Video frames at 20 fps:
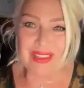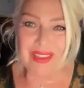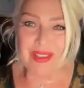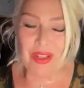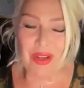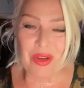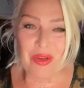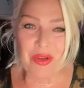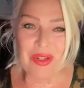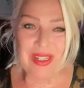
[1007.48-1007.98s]

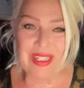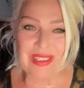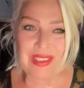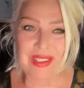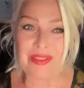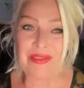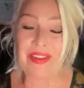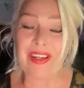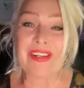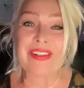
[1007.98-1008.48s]
So
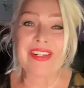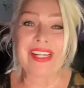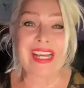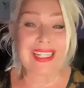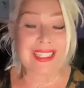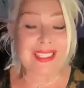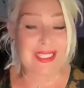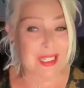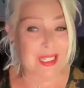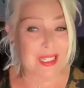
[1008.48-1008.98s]
it's a very
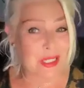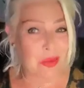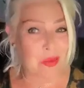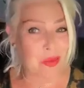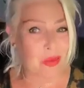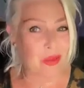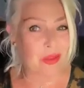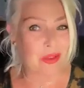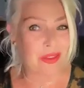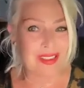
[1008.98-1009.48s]

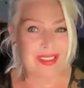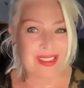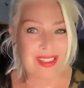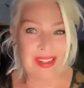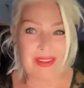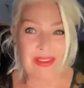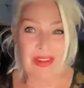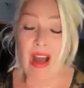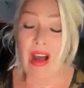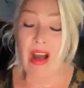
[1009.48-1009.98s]
accessible,
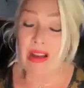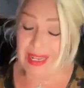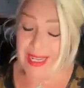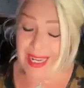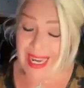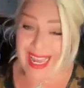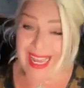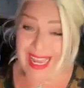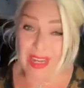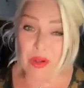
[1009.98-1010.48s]

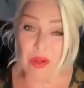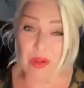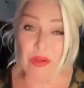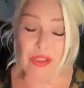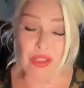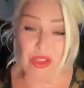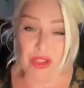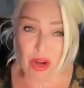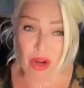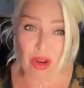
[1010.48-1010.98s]

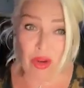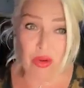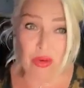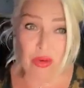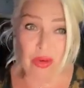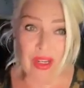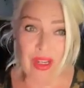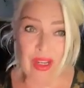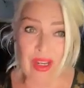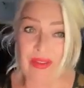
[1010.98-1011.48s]
loud show.